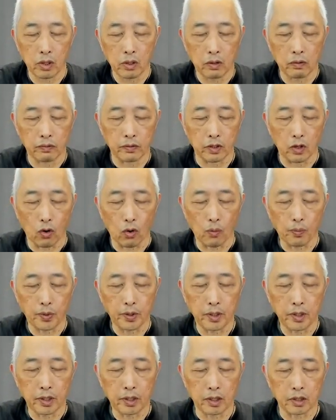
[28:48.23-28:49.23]
we open
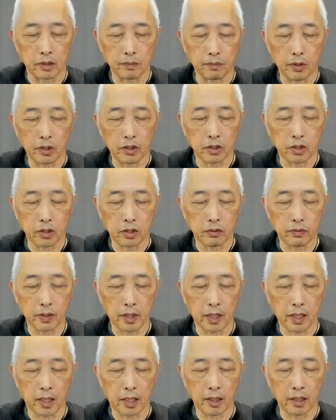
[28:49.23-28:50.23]
it as much as we
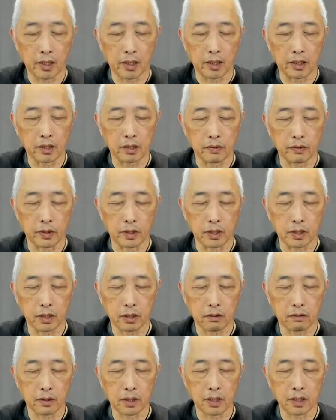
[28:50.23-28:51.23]
can as we're
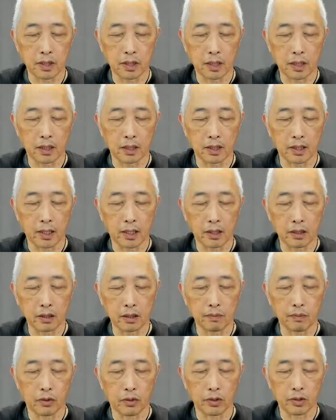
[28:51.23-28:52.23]
squeezing a tennis
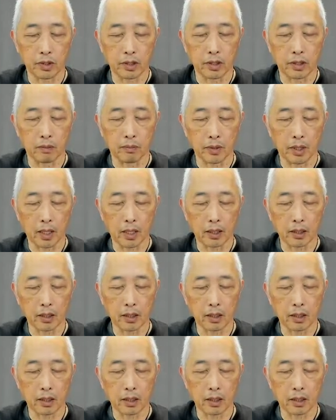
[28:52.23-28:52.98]
ball in the back.